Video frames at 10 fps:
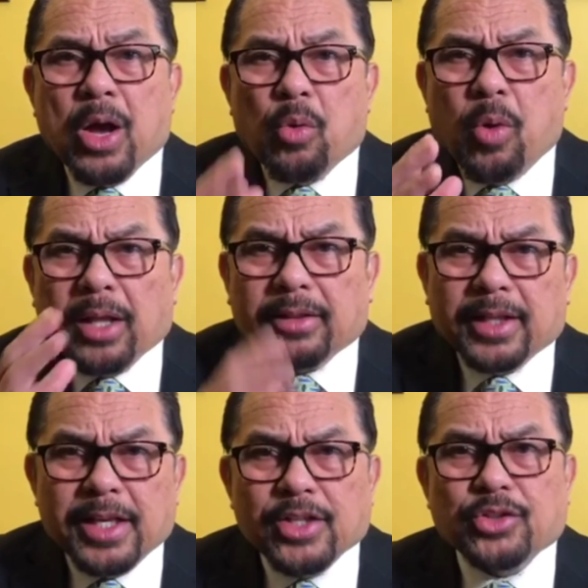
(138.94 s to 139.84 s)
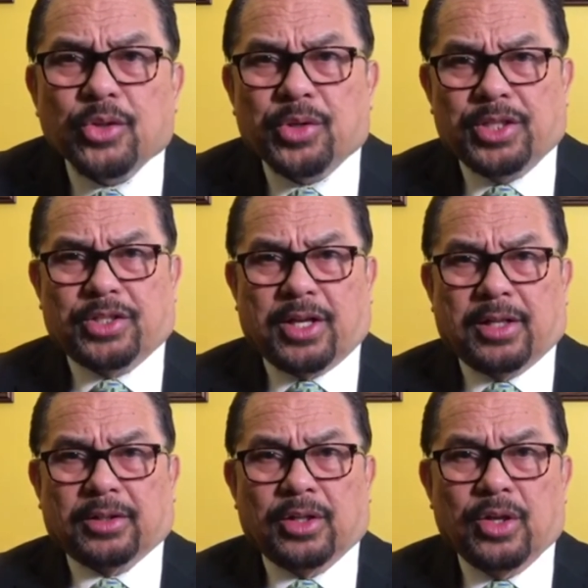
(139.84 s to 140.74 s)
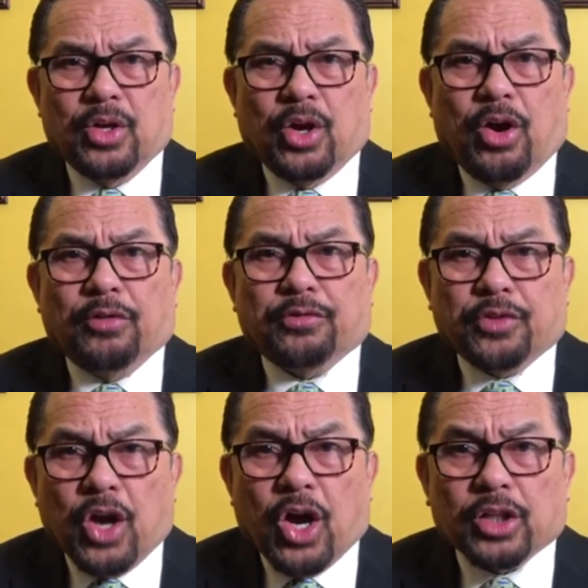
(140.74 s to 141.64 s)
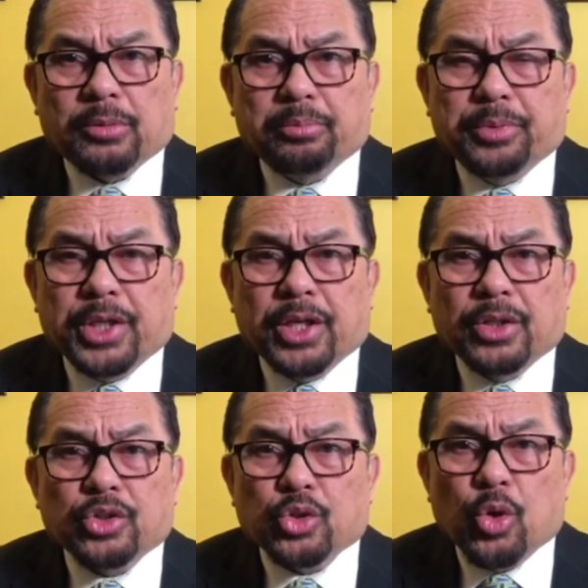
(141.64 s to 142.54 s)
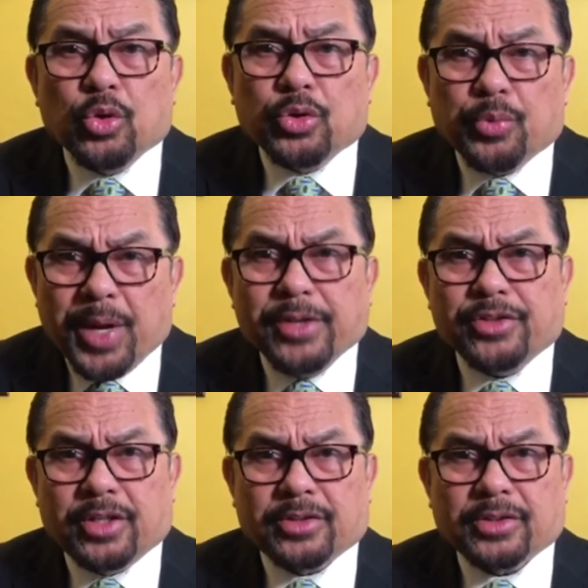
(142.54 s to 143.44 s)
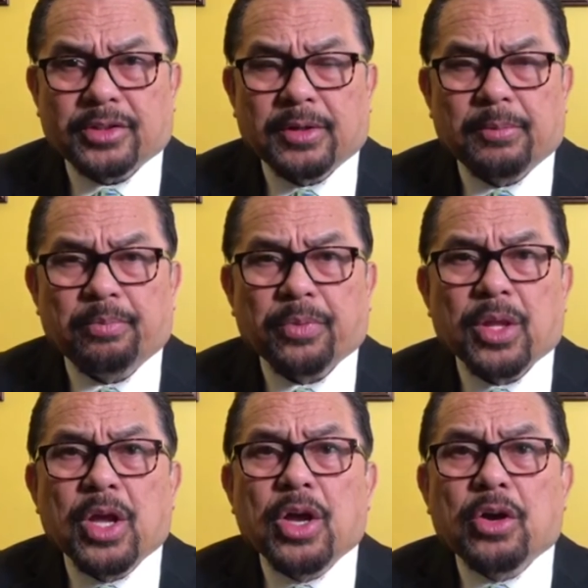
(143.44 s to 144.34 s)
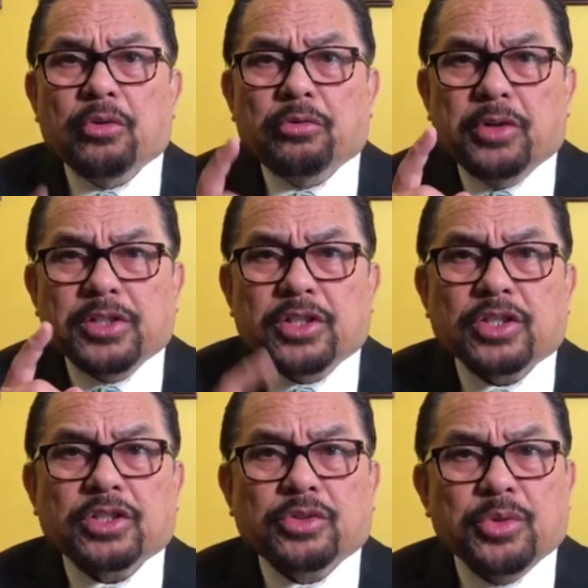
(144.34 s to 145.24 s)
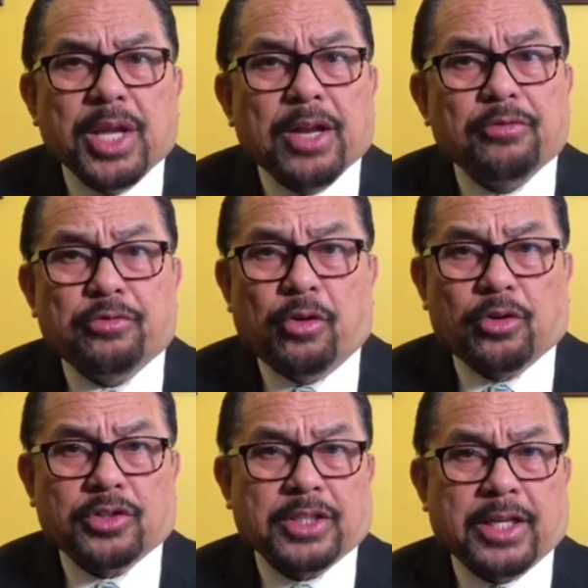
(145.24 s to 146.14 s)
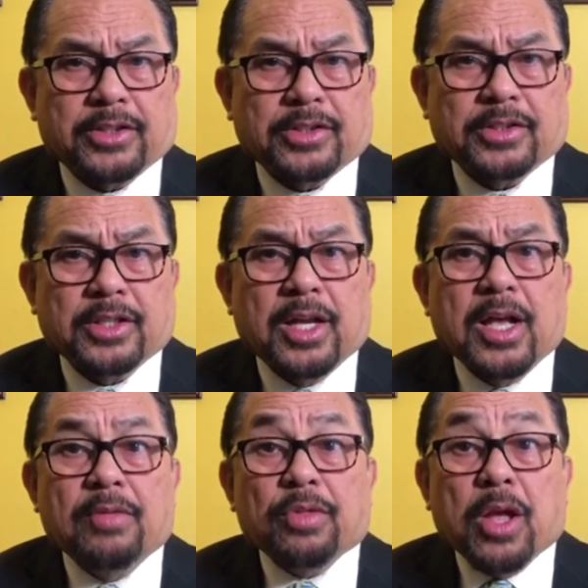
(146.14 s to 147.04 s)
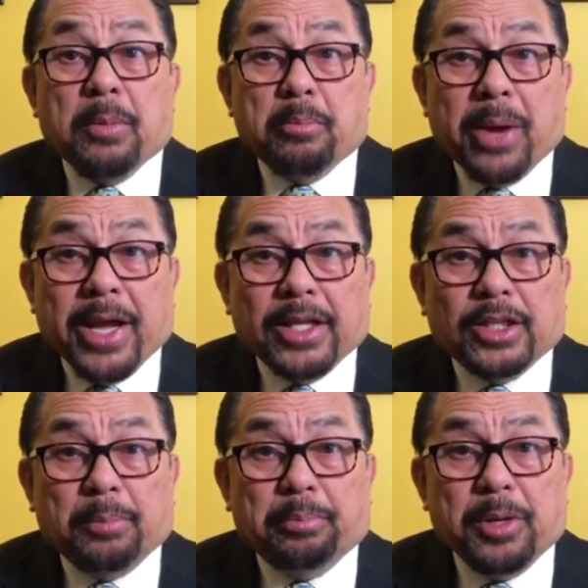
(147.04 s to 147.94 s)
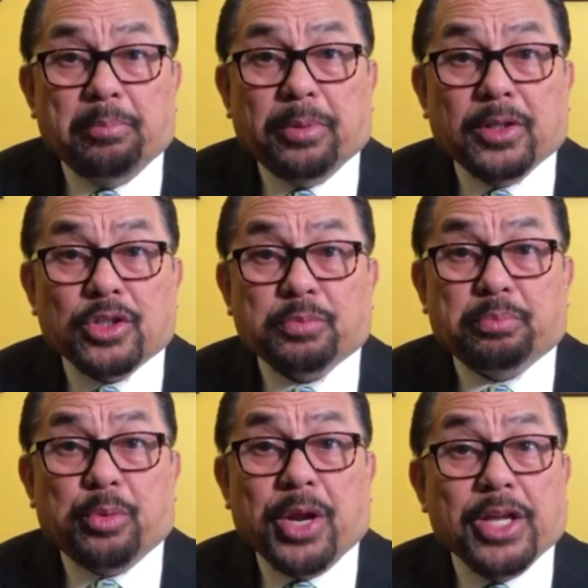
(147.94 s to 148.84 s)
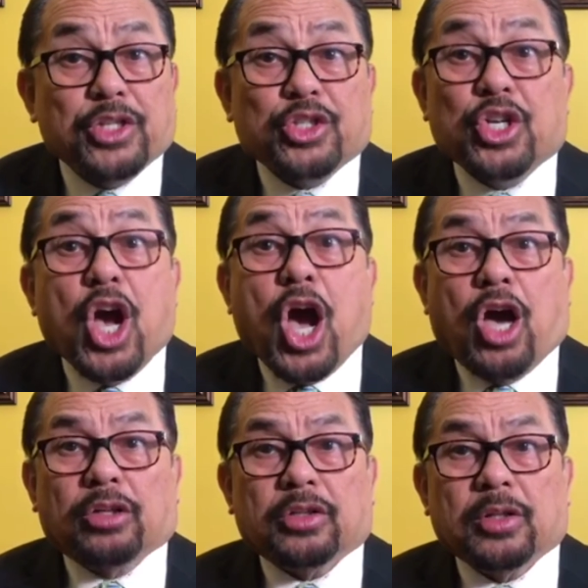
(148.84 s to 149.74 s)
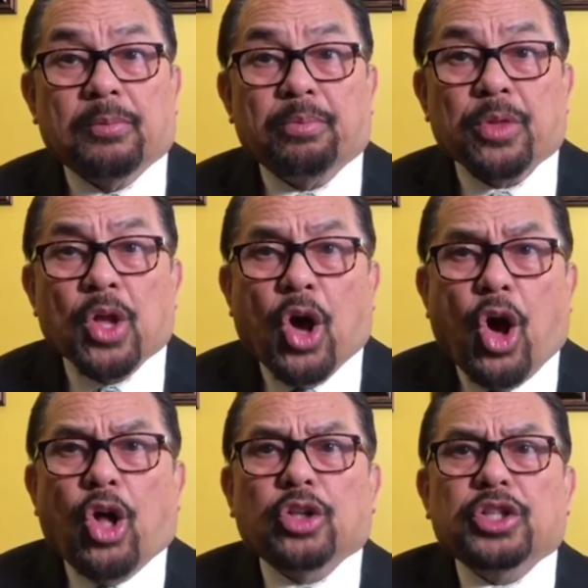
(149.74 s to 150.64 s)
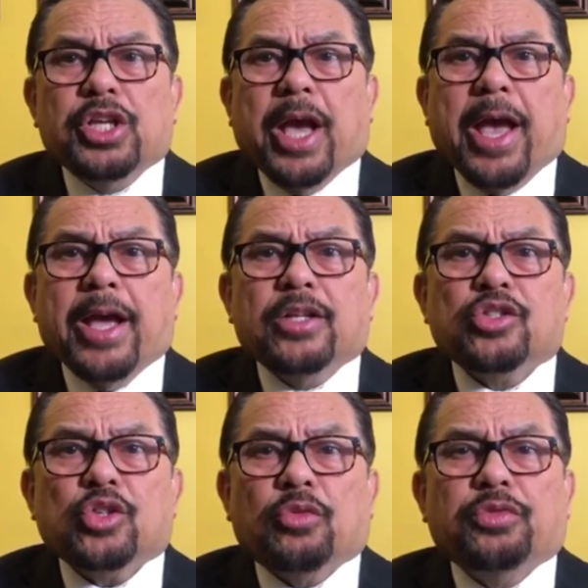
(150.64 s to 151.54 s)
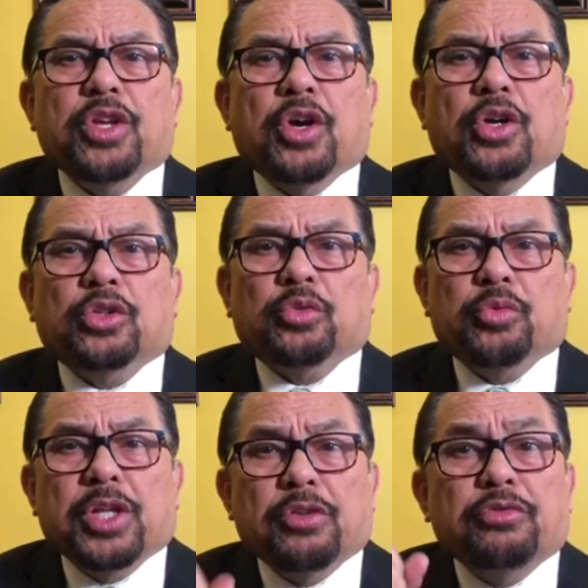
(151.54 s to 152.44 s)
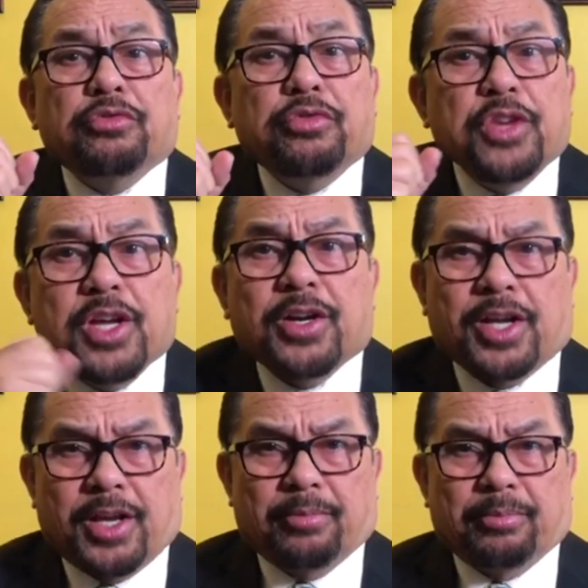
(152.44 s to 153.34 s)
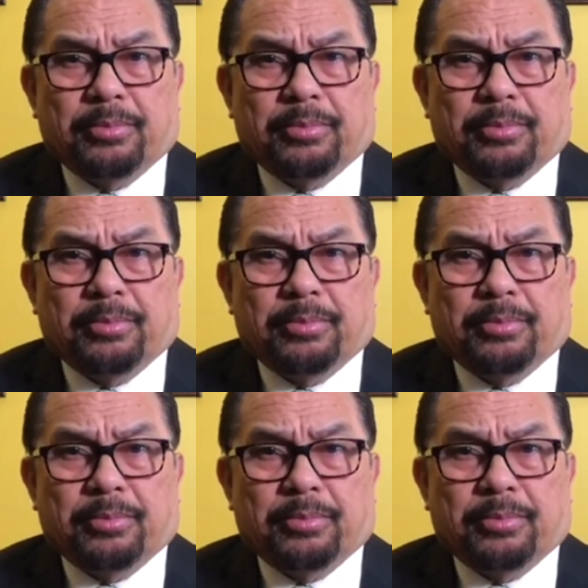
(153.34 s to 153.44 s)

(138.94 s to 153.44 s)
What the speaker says: What is the result of God being so gracious? Verses 3 and 4 says, may the peoples praise God, all the ends of the earth will fear him.